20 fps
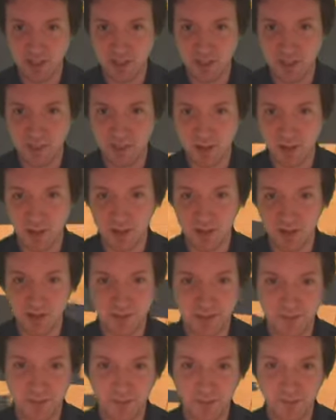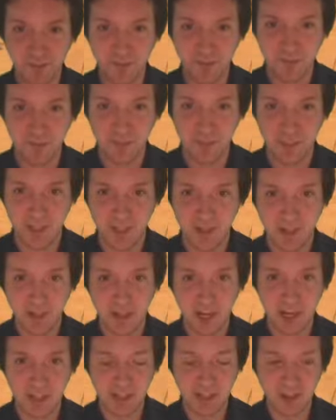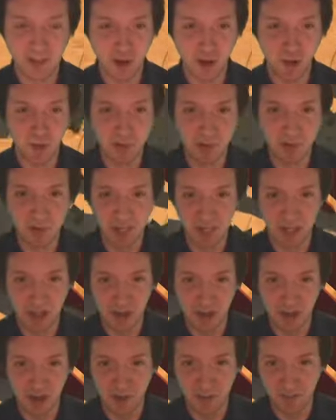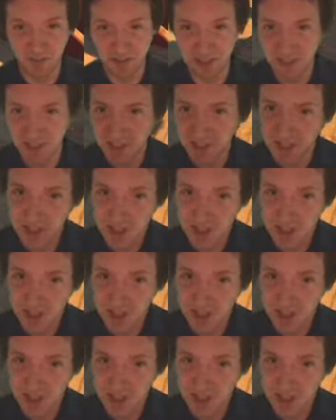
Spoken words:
commissions. I need to open my comms.